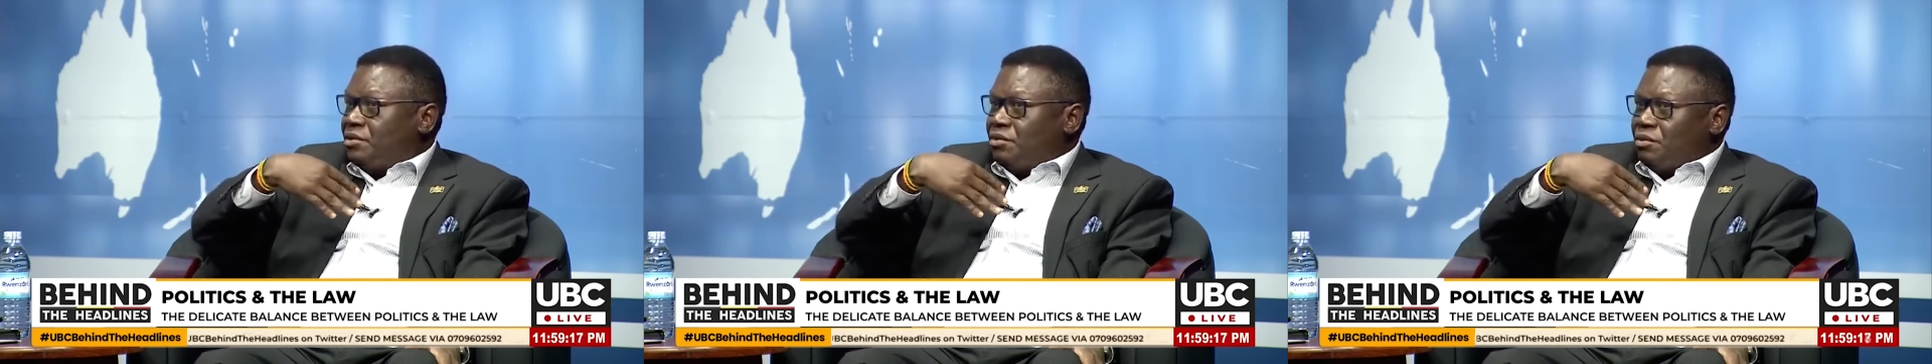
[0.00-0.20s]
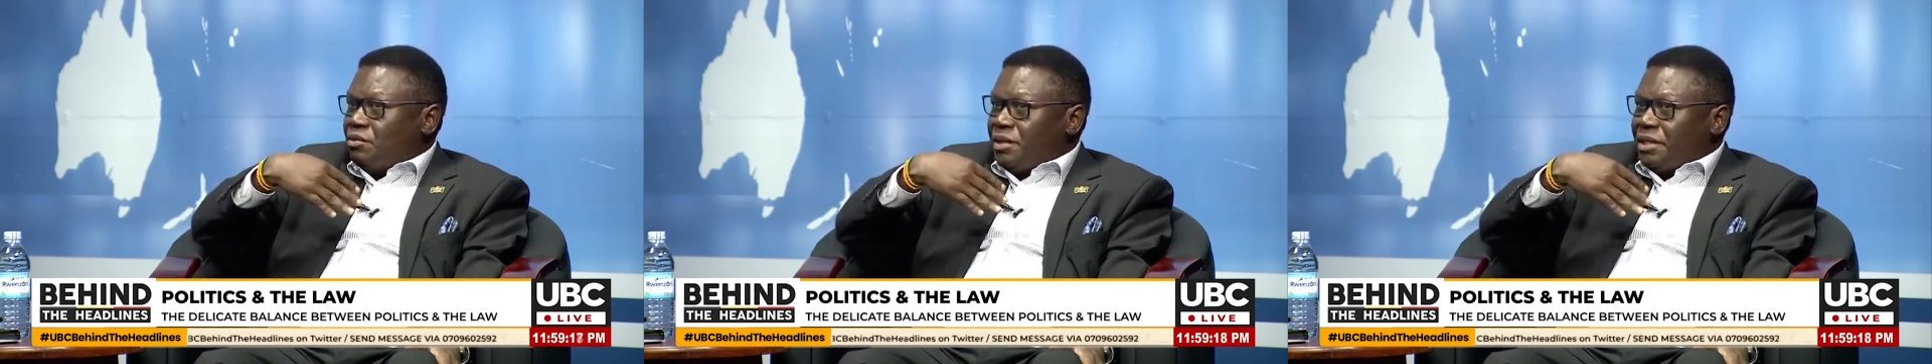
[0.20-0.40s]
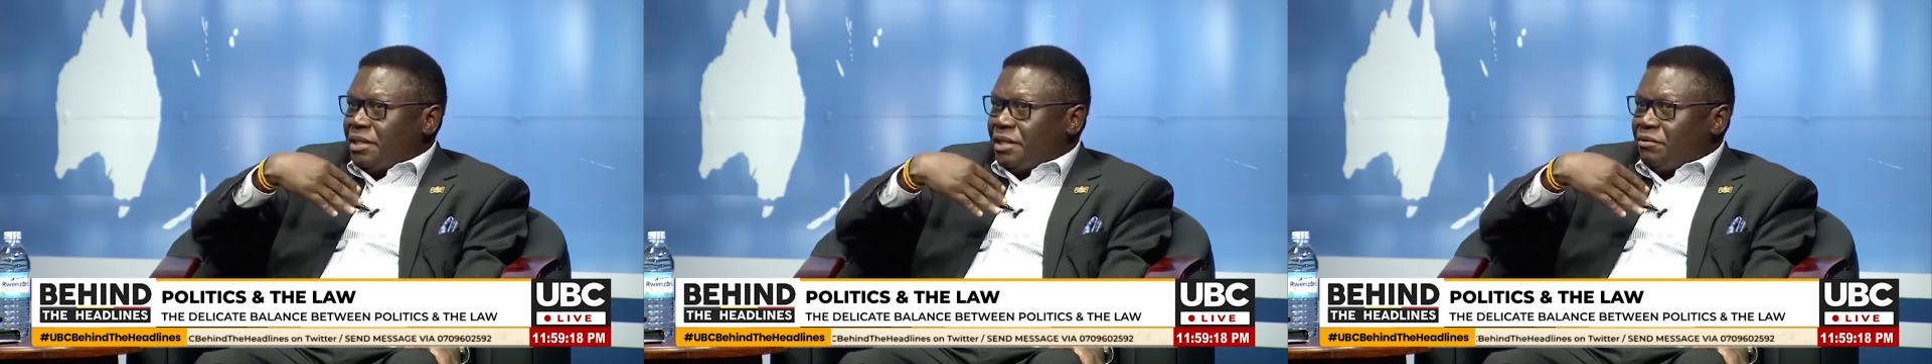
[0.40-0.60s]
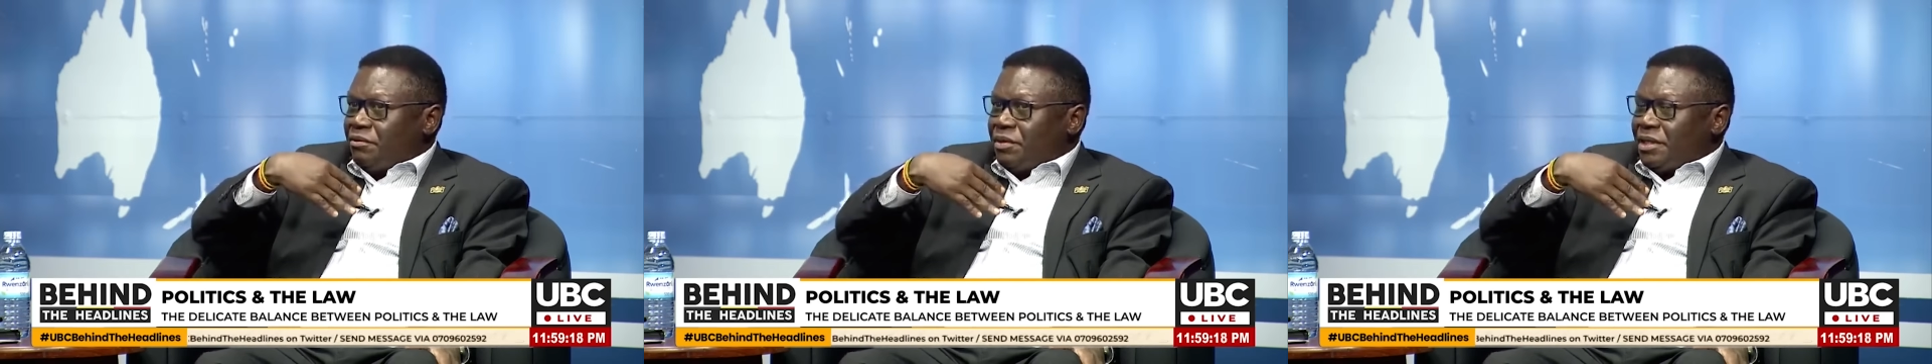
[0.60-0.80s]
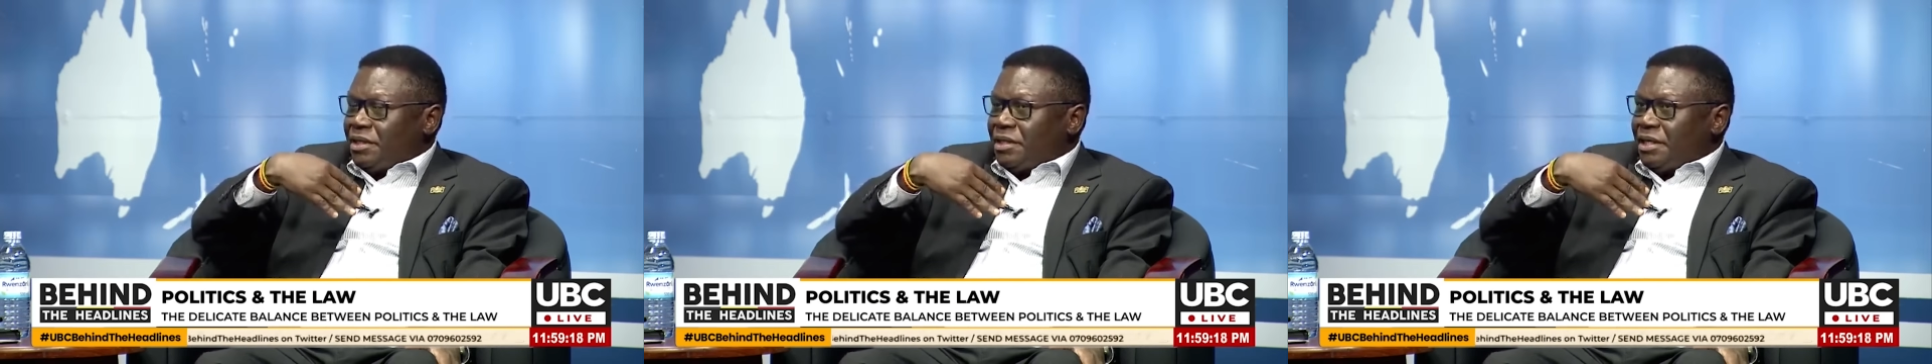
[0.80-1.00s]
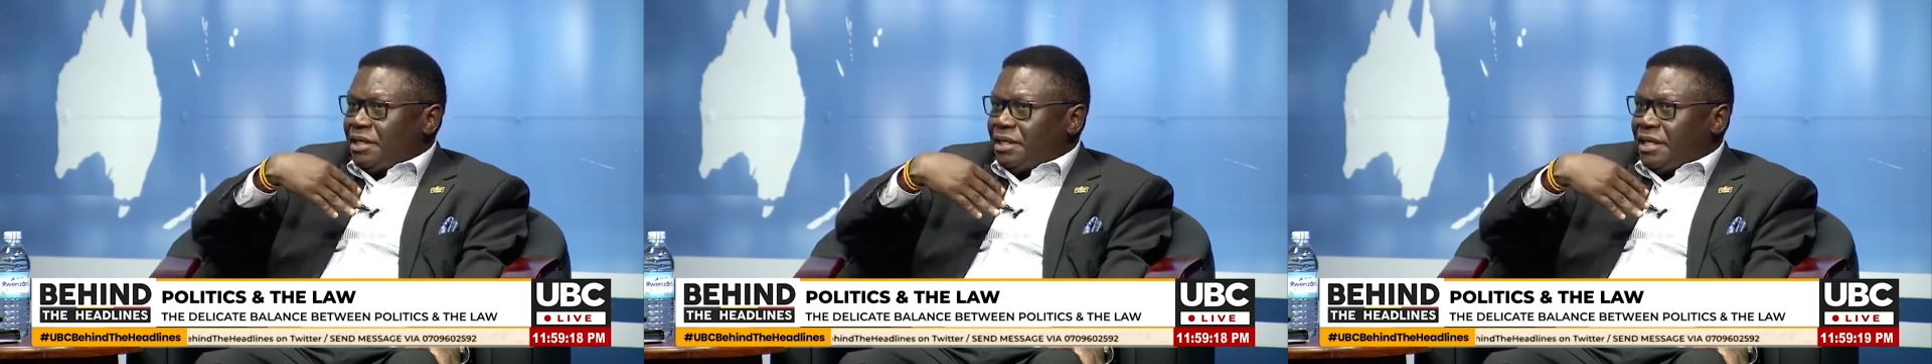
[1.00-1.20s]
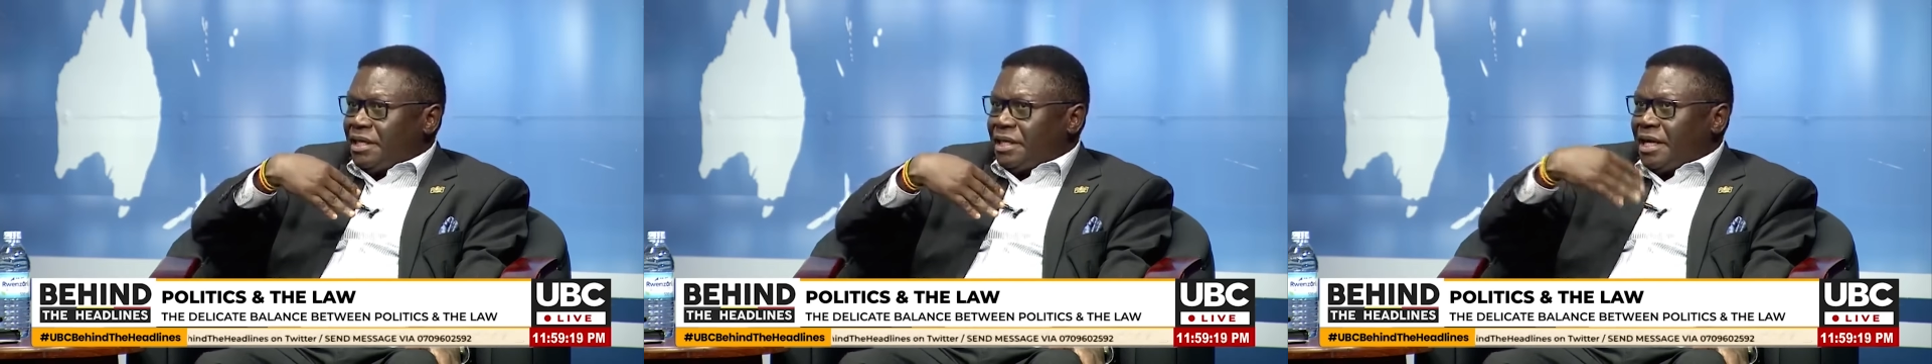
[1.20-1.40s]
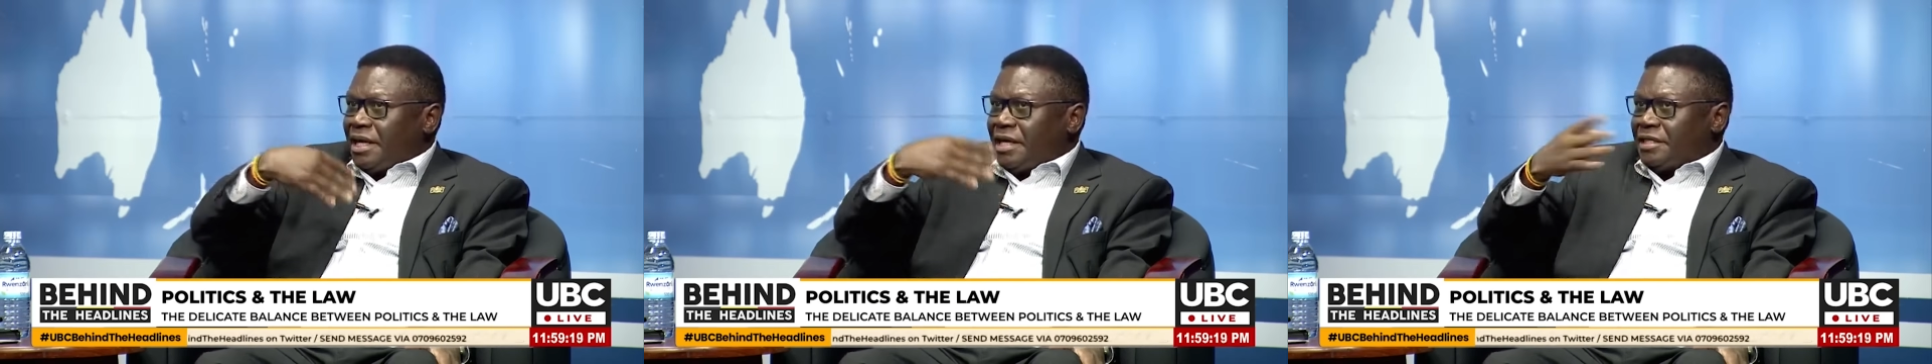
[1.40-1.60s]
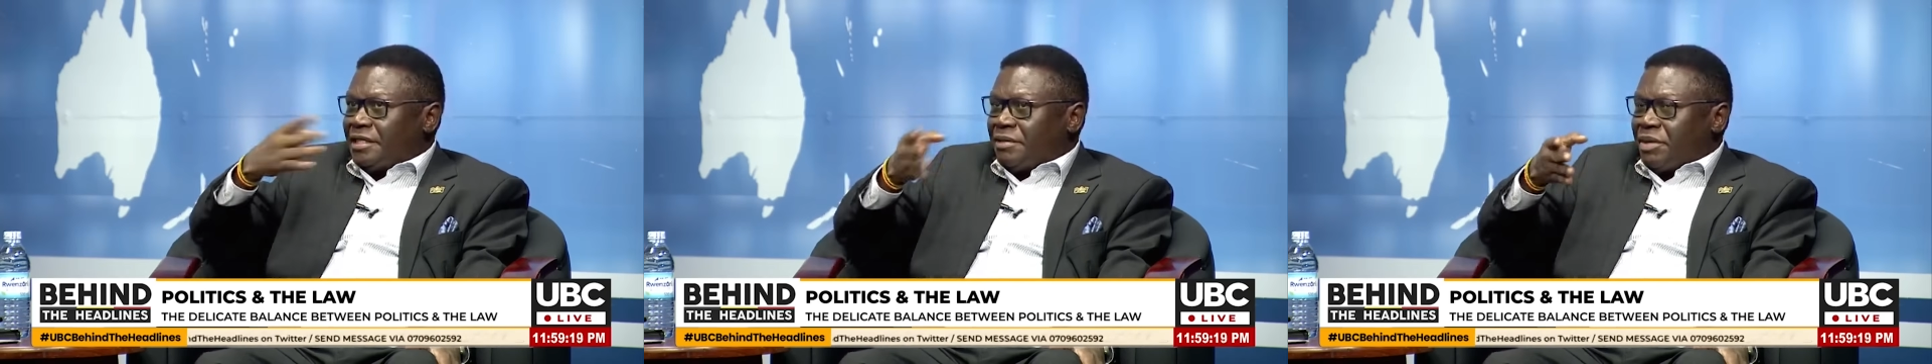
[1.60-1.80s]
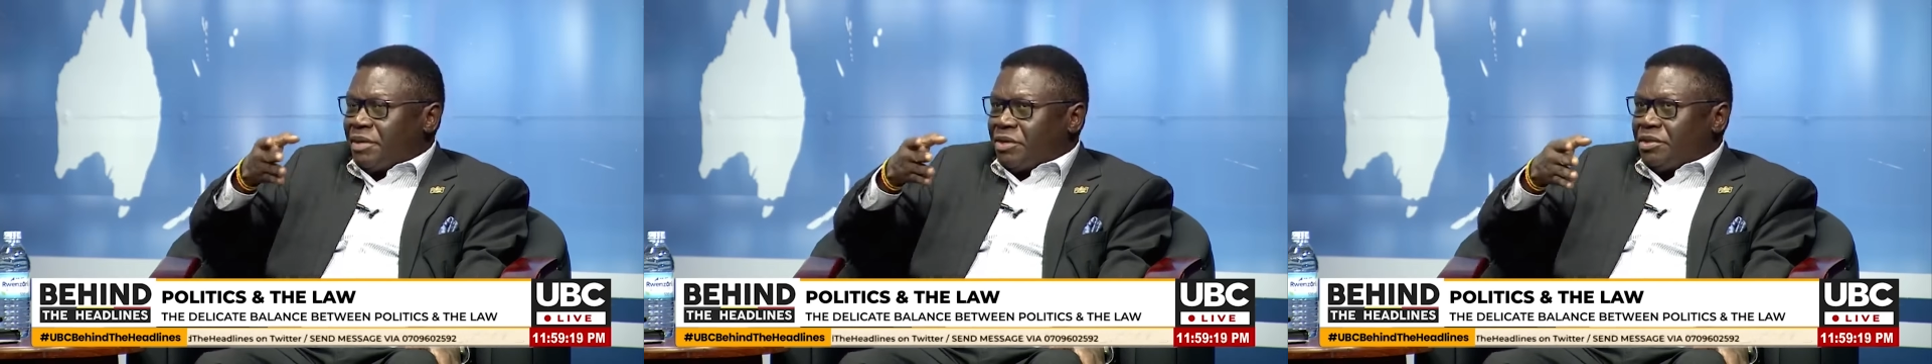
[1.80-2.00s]
with the
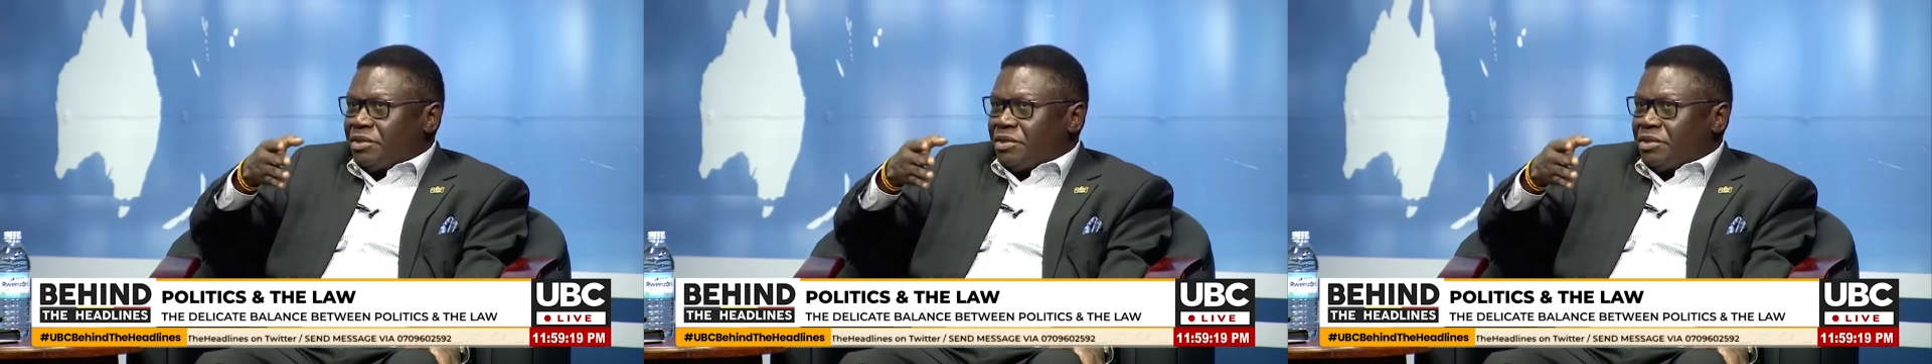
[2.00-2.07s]
reality, because